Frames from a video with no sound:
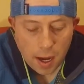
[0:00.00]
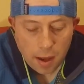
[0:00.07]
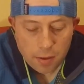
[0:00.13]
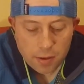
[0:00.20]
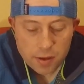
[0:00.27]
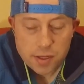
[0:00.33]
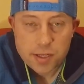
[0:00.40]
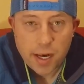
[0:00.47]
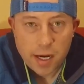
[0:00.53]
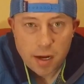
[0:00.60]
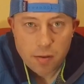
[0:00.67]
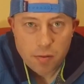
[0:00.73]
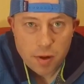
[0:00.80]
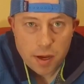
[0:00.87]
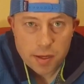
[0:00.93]
The
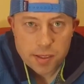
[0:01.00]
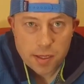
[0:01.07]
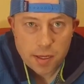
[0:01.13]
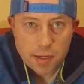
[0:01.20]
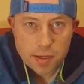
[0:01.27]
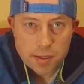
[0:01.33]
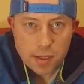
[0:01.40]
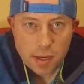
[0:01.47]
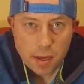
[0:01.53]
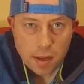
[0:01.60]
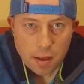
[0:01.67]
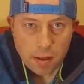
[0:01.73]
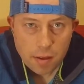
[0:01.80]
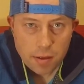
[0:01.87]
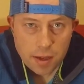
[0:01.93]
second reason is
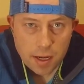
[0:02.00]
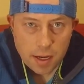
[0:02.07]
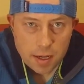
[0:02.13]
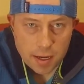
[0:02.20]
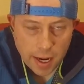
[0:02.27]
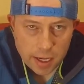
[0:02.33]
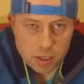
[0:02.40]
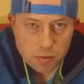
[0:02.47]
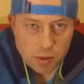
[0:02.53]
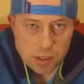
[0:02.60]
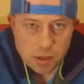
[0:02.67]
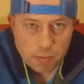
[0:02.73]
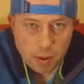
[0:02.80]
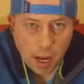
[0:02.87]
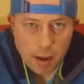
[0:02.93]
the next
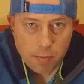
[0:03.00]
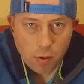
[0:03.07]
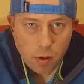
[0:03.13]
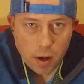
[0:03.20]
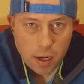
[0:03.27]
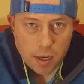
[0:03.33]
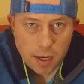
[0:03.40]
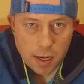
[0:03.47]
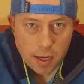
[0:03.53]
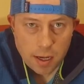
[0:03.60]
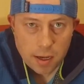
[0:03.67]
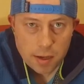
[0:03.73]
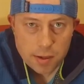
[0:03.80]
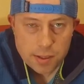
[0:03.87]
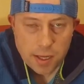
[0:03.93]
resupply point
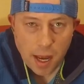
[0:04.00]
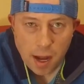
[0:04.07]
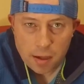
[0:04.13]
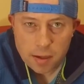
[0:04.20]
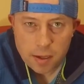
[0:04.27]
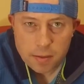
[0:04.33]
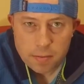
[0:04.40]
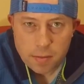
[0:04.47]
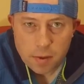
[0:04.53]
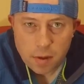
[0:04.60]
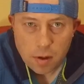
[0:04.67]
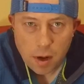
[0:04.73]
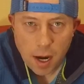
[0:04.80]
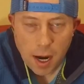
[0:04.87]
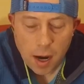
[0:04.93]
is Helen
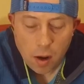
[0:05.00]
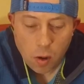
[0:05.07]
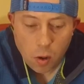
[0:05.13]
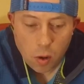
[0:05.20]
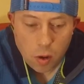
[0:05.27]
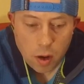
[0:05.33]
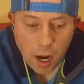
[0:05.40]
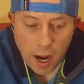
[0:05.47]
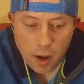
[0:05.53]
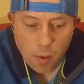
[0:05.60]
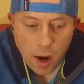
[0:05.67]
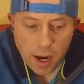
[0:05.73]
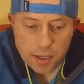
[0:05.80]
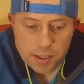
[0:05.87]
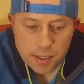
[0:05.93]
or
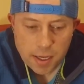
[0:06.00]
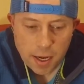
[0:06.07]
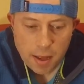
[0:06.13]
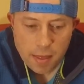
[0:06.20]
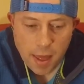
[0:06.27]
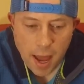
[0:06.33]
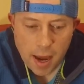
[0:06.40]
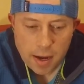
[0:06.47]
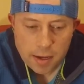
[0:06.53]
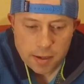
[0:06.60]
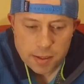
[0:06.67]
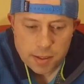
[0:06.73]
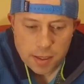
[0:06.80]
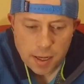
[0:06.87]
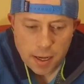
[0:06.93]
Hiawassee, and
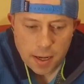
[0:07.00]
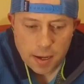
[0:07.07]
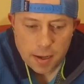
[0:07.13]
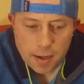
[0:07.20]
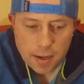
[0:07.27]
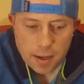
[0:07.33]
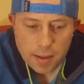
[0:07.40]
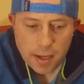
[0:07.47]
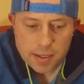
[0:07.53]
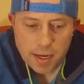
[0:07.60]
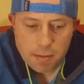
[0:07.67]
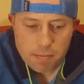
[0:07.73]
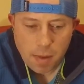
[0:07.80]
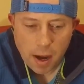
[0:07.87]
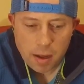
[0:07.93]
that's
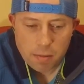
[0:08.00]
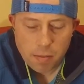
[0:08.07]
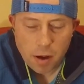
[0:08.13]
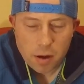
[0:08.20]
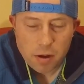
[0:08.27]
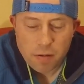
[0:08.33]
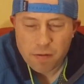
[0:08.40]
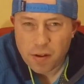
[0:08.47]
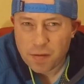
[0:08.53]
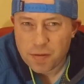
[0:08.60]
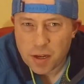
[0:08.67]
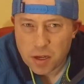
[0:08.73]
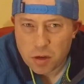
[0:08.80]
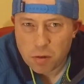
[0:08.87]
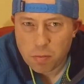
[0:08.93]
at mile marker
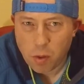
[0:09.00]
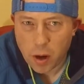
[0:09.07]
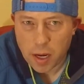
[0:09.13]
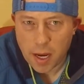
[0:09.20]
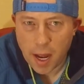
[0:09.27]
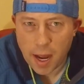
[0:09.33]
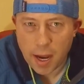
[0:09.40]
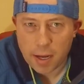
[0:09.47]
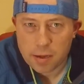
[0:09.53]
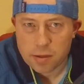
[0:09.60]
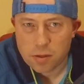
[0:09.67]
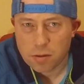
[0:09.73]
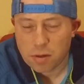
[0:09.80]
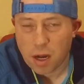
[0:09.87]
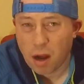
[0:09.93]
52.9,
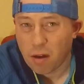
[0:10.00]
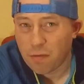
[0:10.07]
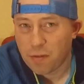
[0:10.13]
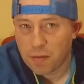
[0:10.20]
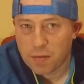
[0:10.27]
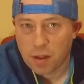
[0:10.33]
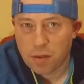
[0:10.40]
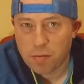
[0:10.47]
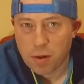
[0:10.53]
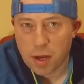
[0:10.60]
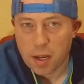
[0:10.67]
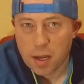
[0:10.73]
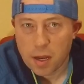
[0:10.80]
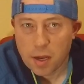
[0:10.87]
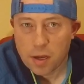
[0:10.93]
so call it 53.
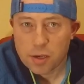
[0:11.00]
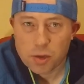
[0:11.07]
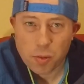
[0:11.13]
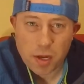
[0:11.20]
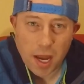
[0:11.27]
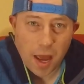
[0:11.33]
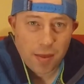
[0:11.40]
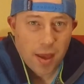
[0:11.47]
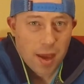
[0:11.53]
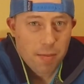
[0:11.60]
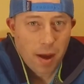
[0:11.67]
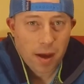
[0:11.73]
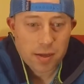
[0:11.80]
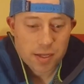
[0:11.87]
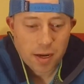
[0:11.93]
So when you add the 8
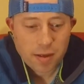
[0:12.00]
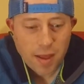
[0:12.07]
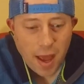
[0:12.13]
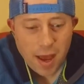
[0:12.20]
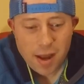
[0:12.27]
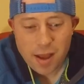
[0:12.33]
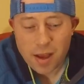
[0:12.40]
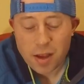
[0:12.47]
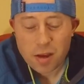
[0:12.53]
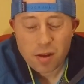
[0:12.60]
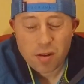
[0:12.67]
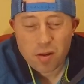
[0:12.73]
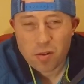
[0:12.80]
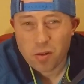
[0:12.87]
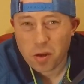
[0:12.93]
miles on that,
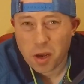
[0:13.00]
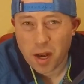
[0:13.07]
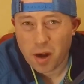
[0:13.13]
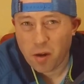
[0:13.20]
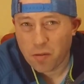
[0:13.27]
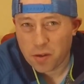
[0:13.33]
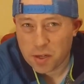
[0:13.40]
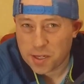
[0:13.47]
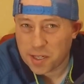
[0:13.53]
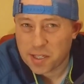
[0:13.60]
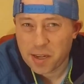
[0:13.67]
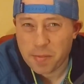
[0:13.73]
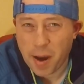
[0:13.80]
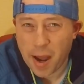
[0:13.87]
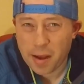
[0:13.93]
you're looking at over 60
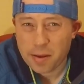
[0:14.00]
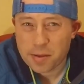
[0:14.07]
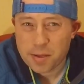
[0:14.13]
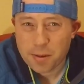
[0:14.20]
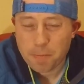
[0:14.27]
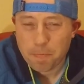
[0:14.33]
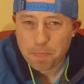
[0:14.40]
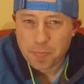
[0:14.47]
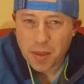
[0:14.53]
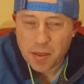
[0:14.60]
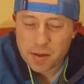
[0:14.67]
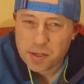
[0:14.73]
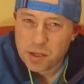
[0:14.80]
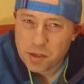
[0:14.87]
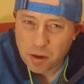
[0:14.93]
miles.
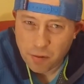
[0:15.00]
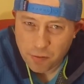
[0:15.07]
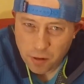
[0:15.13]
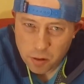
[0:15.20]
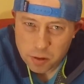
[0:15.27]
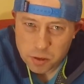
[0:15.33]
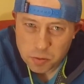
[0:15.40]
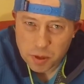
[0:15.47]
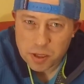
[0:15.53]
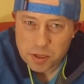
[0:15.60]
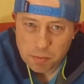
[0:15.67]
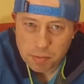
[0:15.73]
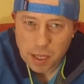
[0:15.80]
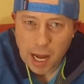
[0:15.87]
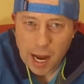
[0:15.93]
This is your first
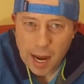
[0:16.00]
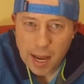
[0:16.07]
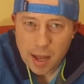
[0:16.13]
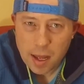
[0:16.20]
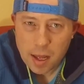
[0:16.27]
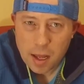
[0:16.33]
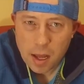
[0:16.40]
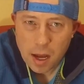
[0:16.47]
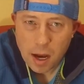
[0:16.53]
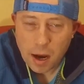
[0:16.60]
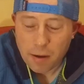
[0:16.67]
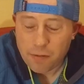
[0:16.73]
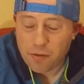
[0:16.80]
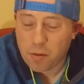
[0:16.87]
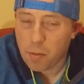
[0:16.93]
resupply.
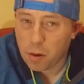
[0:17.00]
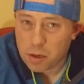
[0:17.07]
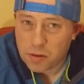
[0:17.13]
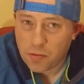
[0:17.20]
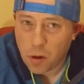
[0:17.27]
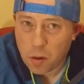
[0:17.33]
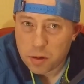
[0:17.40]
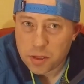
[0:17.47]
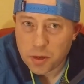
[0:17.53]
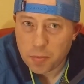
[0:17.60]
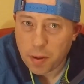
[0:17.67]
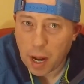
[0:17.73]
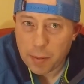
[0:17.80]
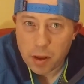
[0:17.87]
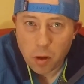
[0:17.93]
For most folks, they're
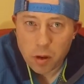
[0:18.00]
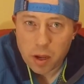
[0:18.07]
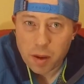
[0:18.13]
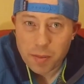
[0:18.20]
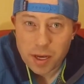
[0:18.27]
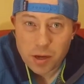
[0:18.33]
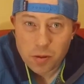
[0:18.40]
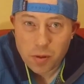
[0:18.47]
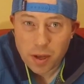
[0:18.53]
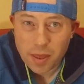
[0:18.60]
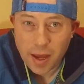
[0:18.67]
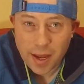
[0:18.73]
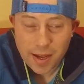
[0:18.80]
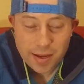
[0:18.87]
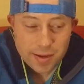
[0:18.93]
probably only going to be doing
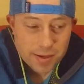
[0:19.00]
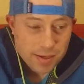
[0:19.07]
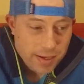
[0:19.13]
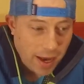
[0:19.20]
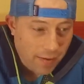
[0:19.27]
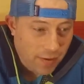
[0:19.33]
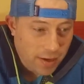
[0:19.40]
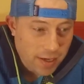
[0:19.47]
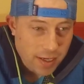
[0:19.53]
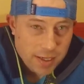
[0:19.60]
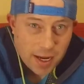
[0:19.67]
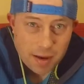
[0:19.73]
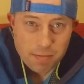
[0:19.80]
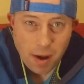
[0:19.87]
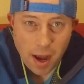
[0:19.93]
like 7 to
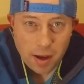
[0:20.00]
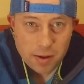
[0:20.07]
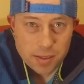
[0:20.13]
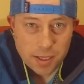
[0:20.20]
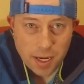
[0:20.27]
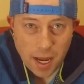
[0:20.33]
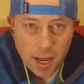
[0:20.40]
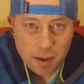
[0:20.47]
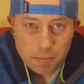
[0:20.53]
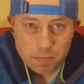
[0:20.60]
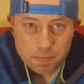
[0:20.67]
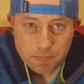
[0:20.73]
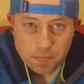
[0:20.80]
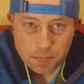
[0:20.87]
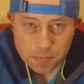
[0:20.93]
10 miles a day,
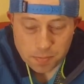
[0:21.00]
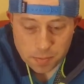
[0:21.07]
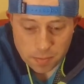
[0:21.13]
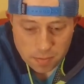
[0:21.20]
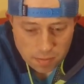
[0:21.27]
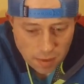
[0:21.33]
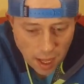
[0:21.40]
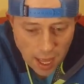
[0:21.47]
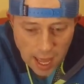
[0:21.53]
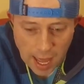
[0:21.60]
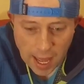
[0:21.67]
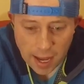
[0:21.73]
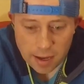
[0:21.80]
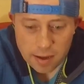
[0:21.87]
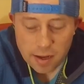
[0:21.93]

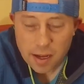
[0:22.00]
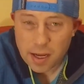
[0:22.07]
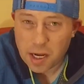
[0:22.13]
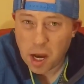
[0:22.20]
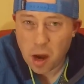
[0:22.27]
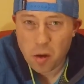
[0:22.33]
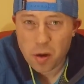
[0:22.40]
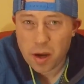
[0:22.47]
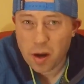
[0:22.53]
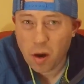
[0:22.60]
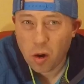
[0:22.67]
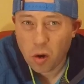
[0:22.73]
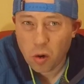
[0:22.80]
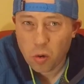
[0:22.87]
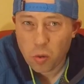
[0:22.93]
and carrying a
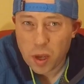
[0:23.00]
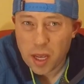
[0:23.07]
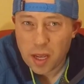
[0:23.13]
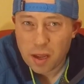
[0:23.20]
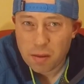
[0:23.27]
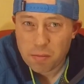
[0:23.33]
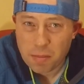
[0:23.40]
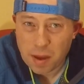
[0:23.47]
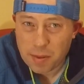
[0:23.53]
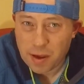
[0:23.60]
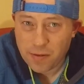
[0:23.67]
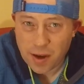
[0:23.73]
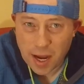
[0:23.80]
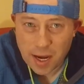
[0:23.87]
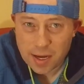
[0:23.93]
whole week, maybe
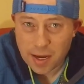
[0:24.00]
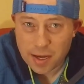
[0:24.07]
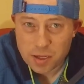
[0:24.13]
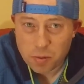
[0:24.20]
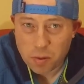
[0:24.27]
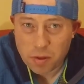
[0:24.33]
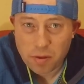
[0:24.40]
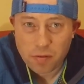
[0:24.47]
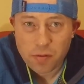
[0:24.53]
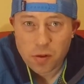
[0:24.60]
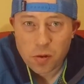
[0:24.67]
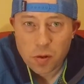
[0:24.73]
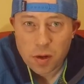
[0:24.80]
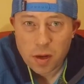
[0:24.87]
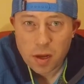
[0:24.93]
even 8 days worth of
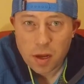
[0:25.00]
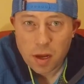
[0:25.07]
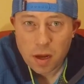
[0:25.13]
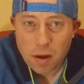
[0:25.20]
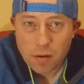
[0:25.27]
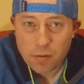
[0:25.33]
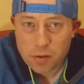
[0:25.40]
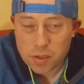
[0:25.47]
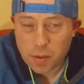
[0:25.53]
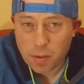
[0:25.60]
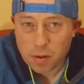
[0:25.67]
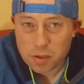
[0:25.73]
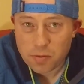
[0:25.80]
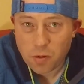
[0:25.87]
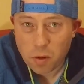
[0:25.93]
food for some of
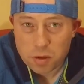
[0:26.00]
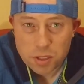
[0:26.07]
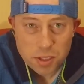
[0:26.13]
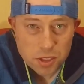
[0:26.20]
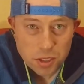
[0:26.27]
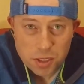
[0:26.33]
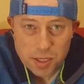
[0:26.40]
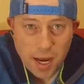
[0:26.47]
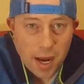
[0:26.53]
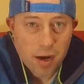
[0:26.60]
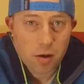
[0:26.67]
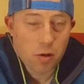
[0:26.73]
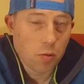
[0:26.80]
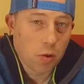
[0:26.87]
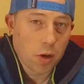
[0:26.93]
those folks is just not
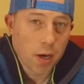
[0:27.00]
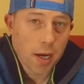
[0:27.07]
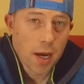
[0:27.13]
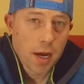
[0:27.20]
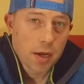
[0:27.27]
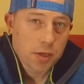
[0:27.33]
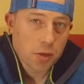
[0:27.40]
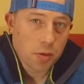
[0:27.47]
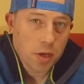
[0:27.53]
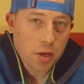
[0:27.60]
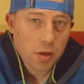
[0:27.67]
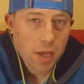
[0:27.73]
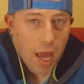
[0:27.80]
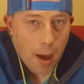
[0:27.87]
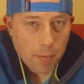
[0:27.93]
going to work. So Neal
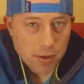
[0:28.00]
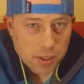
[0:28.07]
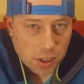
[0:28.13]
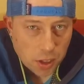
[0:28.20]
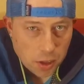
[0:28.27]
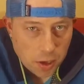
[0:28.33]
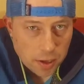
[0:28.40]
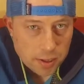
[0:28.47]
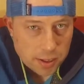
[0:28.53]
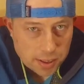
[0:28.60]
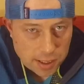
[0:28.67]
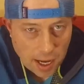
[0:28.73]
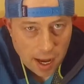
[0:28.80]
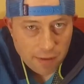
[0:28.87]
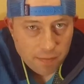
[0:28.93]
Gap is a good,
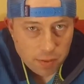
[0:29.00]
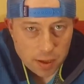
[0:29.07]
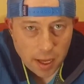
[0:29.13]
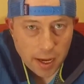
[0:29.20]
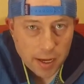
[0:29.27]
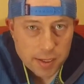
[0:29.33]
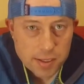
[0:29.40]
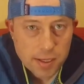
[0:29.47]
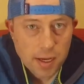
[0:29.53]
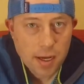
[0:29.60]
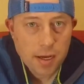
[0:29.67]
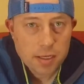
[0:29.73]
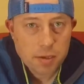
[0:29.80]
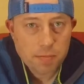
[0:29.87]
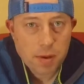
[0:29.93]
safe place
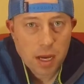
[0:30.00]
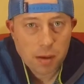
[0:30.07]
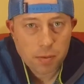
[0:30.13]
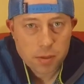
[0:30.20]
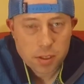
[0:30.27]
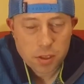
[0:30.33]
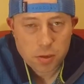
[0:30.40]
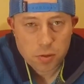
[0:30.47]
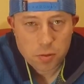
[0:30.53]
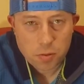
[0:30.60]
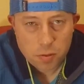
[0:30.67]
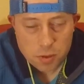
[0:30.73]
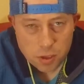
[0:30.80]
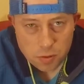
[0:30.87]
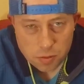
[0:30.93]
to be able
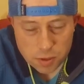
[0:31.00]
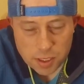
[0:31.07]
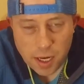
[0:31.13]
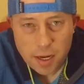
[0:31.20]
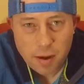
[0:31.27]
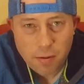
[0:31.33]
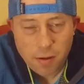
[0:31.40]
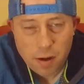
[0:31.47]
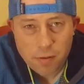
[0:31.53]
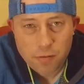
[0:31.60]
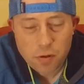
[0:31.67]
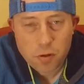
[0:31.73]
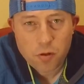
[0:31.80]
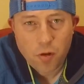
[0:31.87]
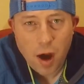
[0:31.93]
to send a
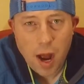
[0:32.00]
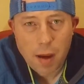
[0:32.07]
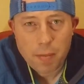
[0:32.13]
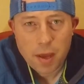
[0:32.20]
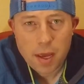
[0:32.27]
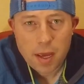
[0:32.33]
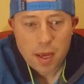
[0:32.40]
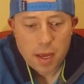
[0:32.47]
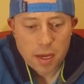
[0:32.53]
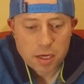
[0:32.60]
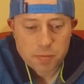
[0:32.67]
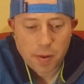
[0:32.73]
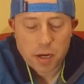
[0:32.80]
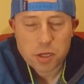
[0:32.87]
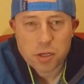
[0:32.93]
food drop,
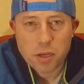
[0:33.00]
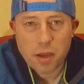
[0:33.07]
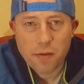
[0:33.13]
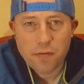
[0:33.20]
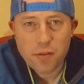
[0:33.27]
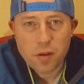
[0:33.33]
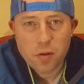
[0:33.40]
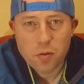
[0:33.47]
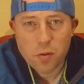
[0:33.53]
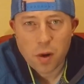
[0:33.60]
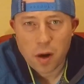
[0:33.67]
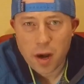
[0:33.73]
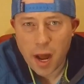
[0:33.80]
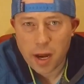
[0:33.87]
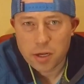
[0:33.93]
especially if you
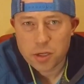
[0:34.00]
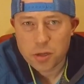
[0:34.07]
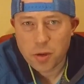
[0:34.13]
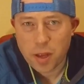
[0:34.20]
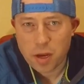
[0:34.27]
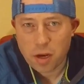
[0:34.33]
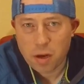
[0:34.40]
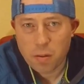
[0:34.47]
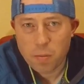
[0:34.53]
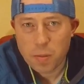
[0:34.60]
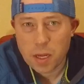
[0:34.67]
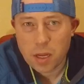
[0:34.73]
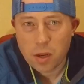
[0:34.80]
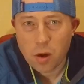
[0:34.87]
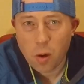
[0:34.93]
are not sure that you're going to
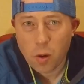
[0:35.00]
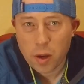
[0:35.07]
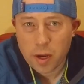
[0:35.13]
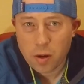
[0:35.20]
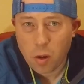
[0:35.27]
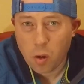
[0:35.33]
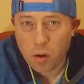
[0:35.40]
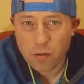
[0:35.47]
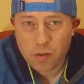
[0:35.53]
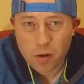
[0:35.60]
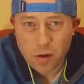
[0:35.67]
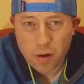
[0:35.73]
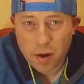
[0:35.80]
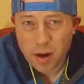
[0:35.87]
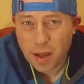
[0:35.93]
be going
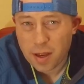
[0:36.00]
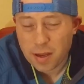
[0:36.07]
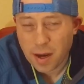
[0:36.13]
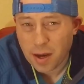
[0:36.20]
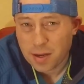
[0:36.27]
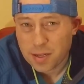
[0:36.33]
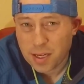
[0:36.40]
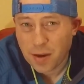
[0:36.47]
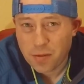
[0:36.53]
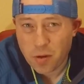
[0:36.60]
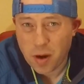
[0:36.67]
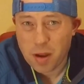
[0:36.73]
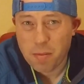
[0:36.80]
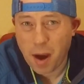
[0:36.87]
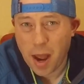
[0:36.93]
over 7 or
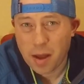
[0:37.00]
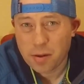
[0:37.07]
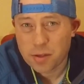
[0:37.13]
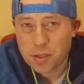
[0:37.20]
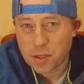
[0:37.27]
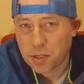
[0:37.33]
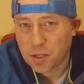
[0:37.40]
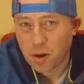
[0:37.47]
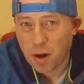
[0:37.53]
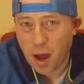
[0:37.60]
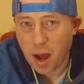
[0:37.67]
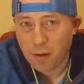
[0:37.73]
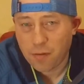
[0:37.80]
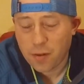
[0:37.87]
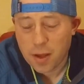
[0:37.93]
8 miles to start
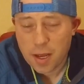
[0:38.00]
off.